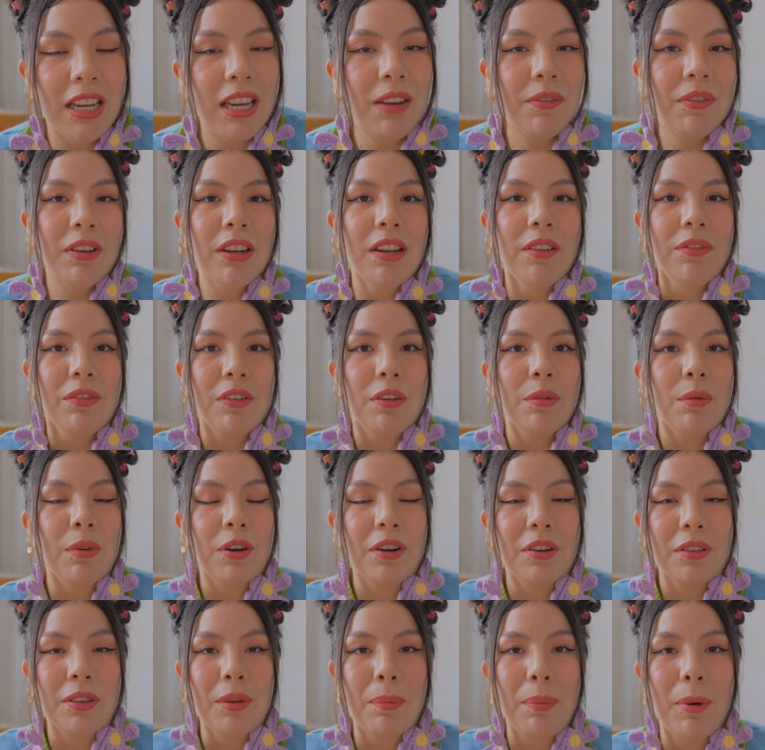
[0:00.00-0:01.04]
Even if you
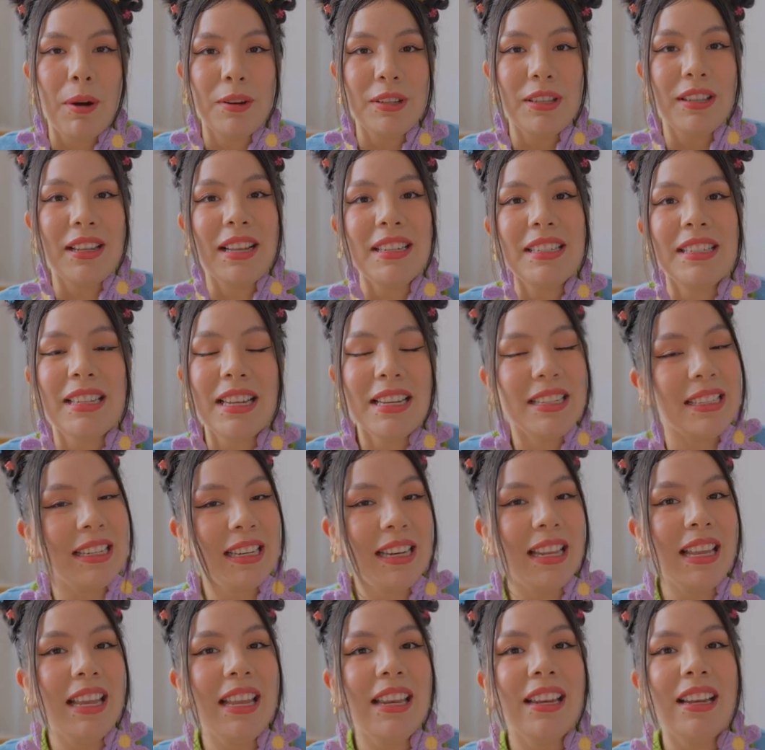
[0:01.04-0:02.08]
weren't the person that sent it
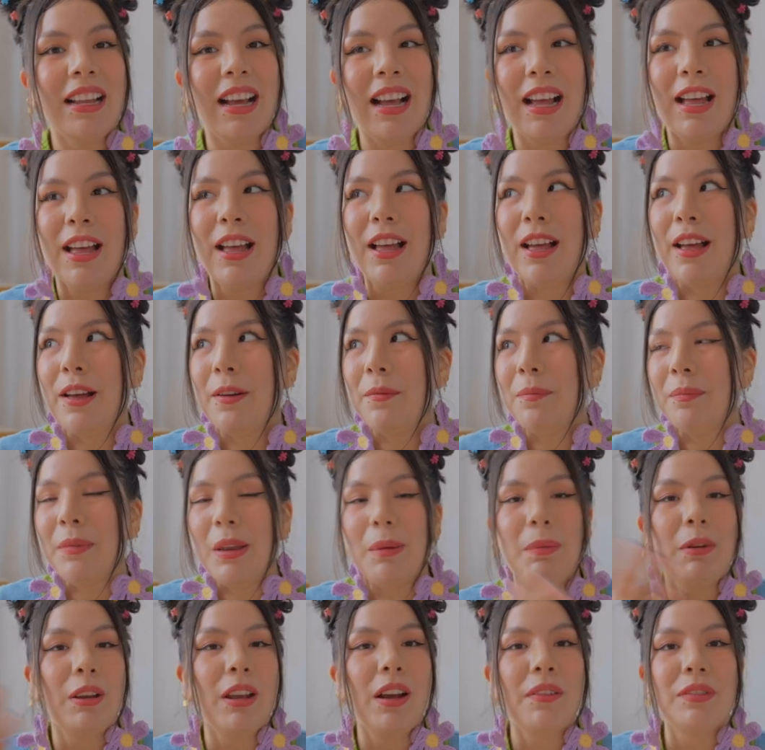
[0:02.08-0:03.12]
in,
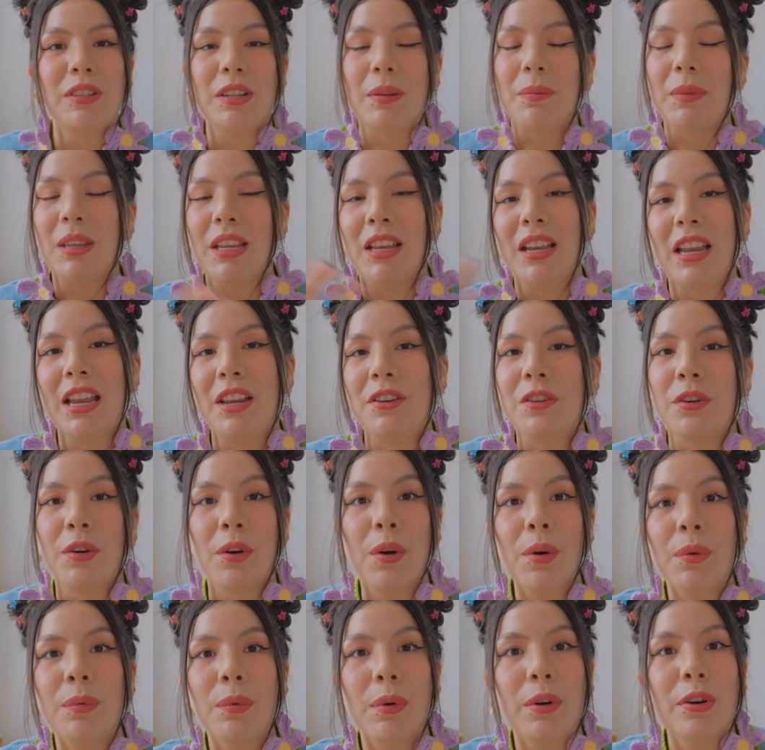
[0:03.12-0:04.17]
maybe you have something in your
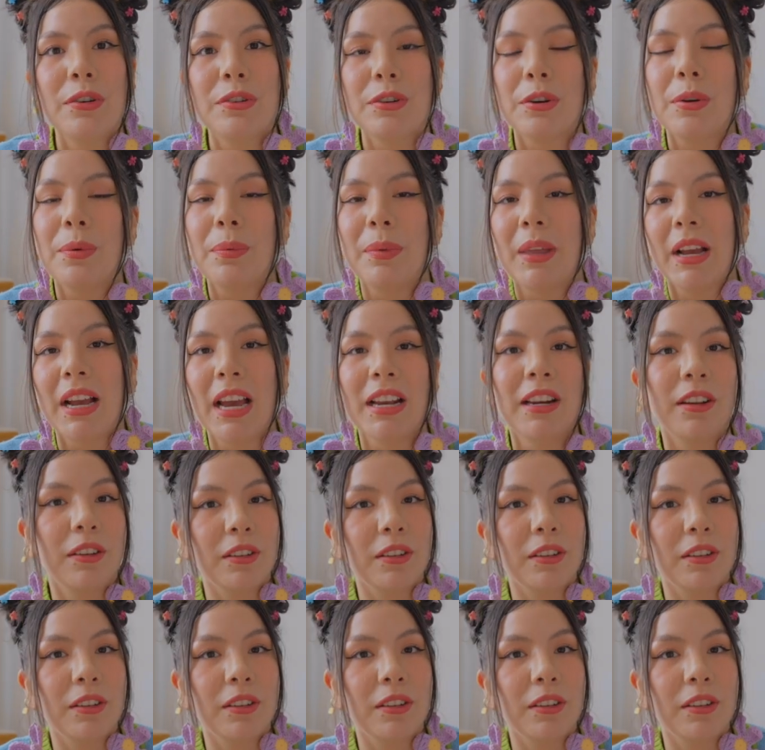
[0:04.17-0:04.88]
own wardrobe that kind